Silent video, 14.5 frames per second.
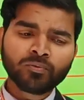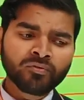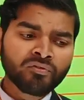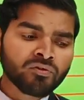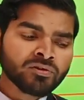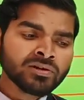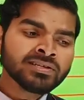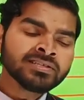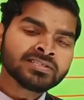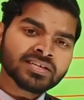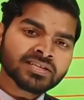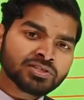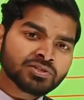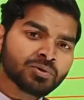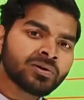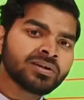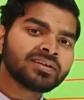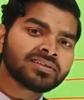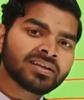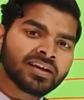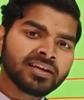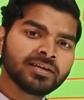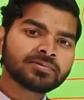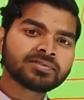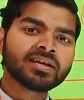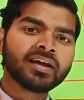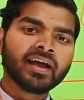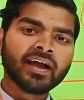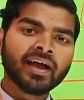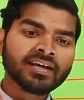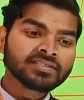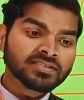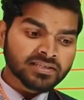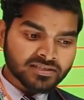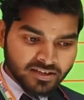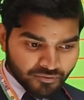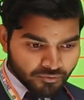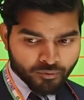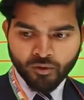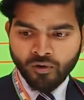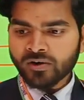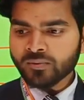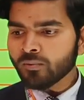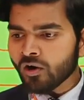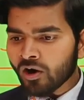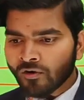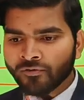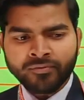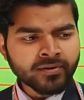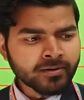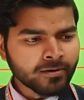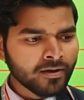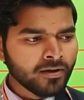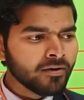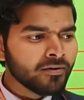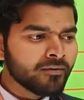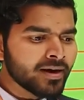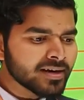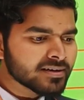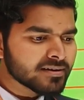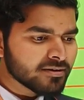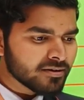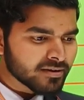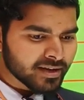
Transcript: food is stored in the leaves as in the form of what?